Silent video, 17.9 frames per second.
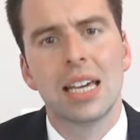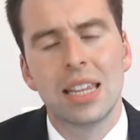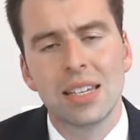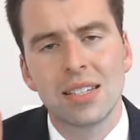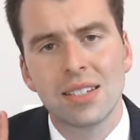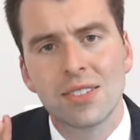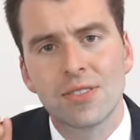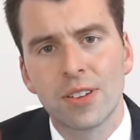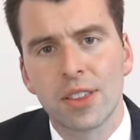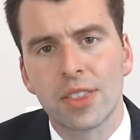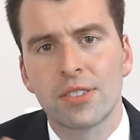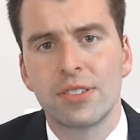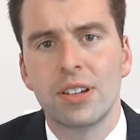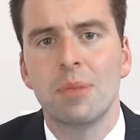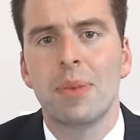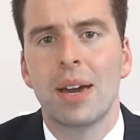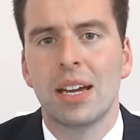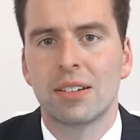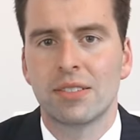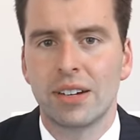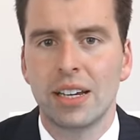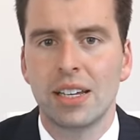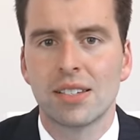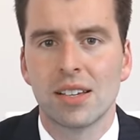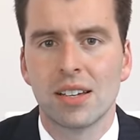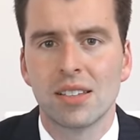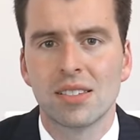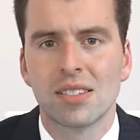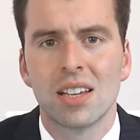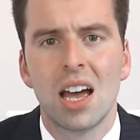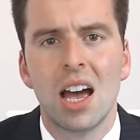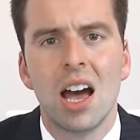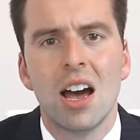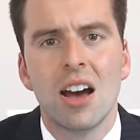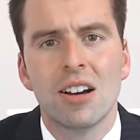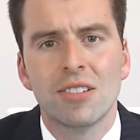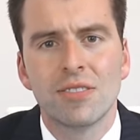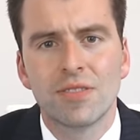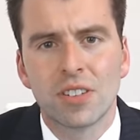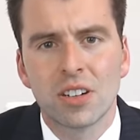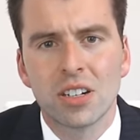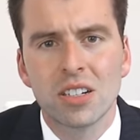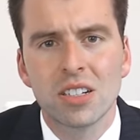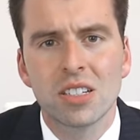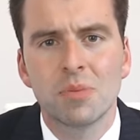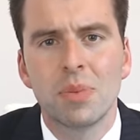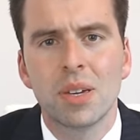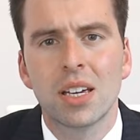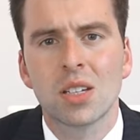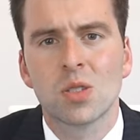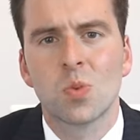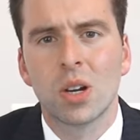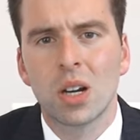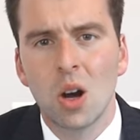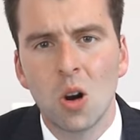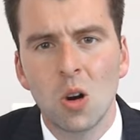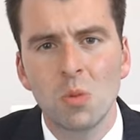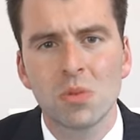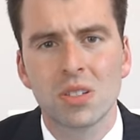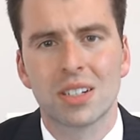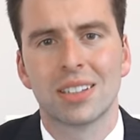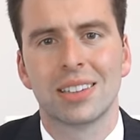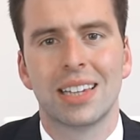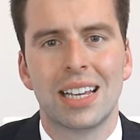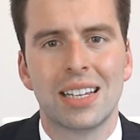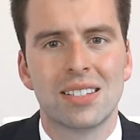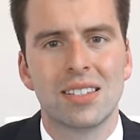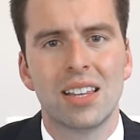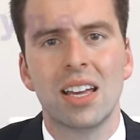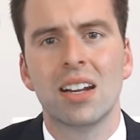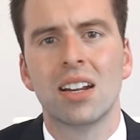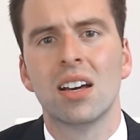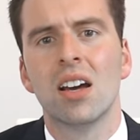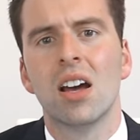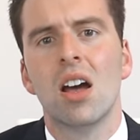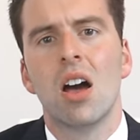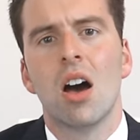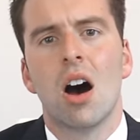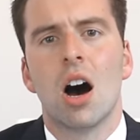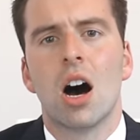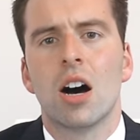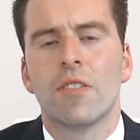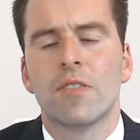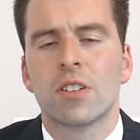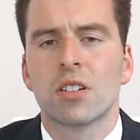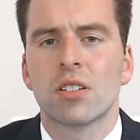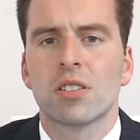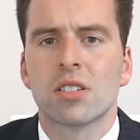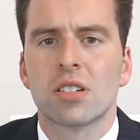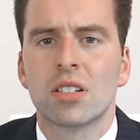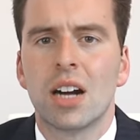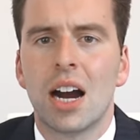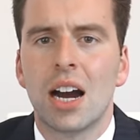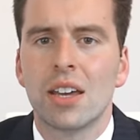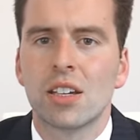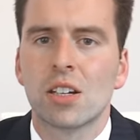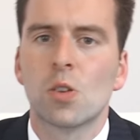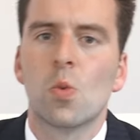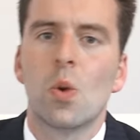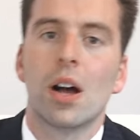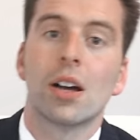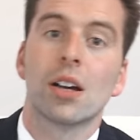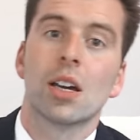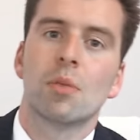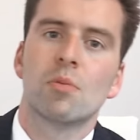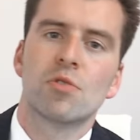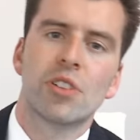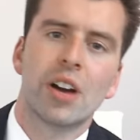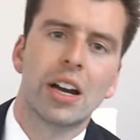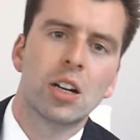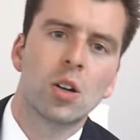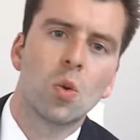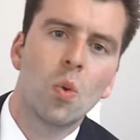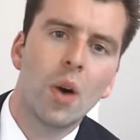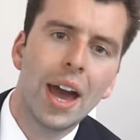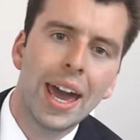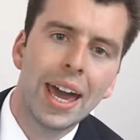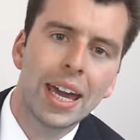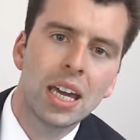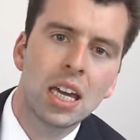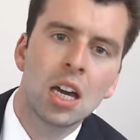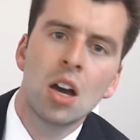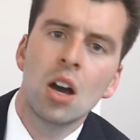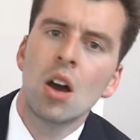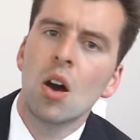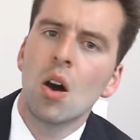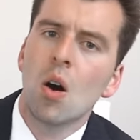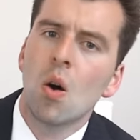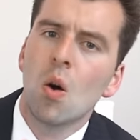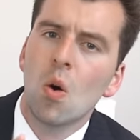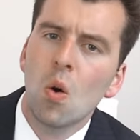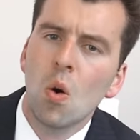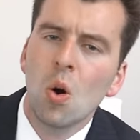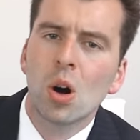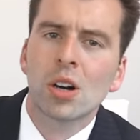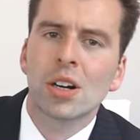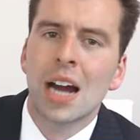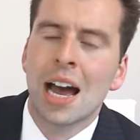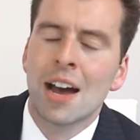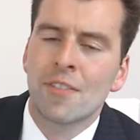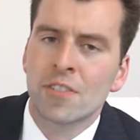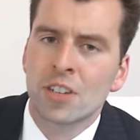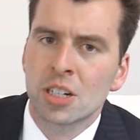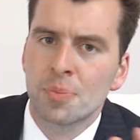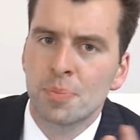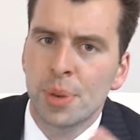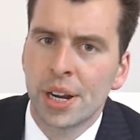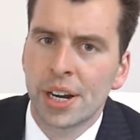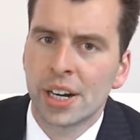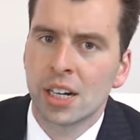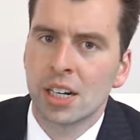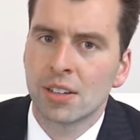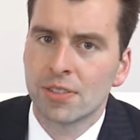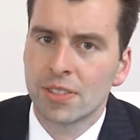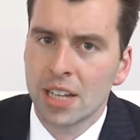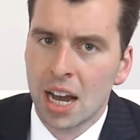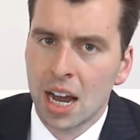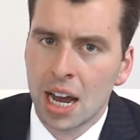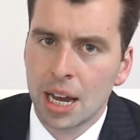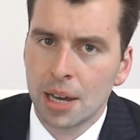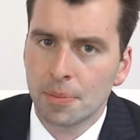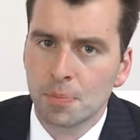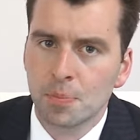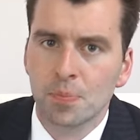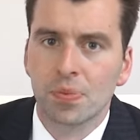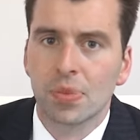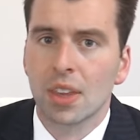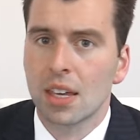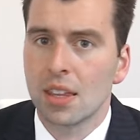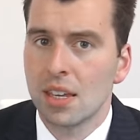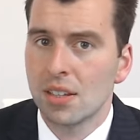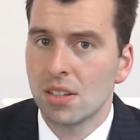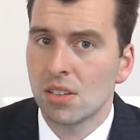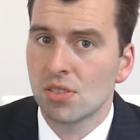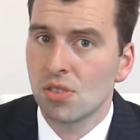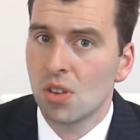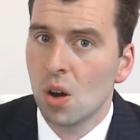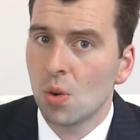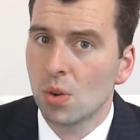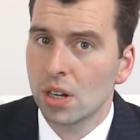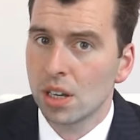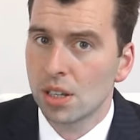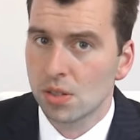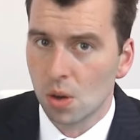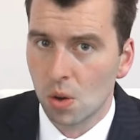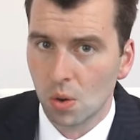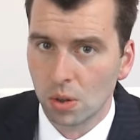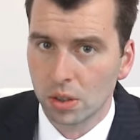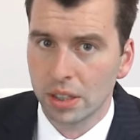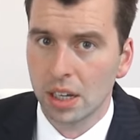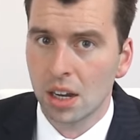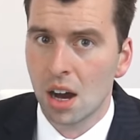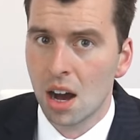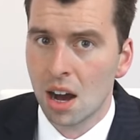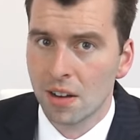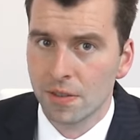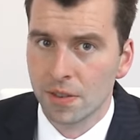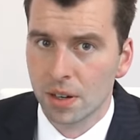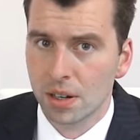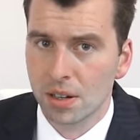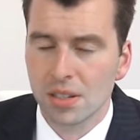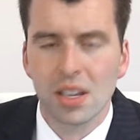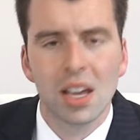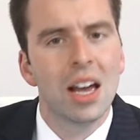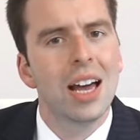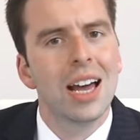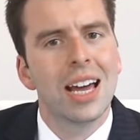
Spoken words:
This is for 3 main reasons. First, because when homes are listed, offers are either welcomed right away or after a period of time. This is known as holding offers.